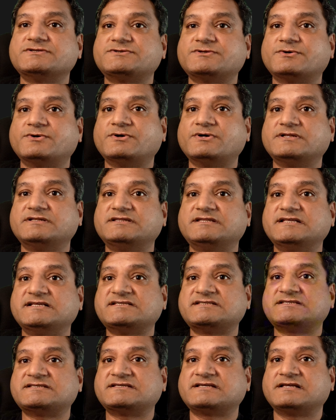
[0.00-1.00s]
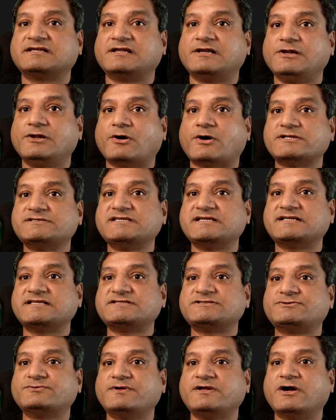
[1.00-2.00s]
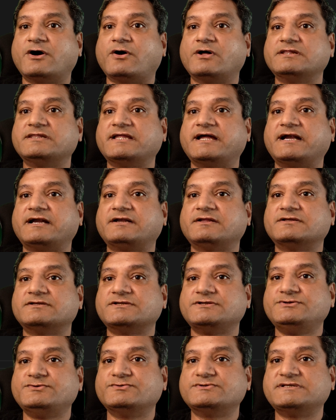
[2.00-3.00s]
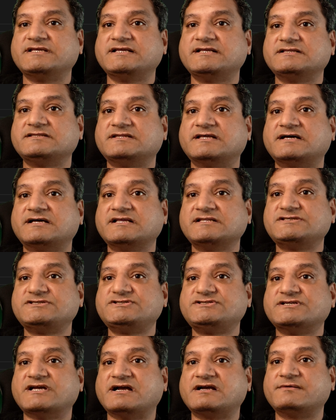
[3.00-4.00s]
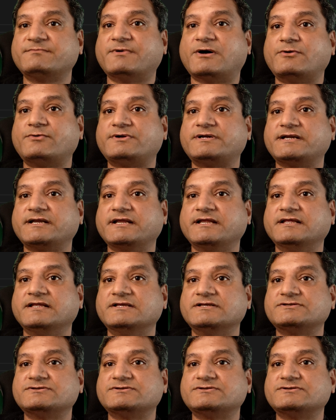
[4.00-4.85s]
So this logic is doing all that using the chunk boundary.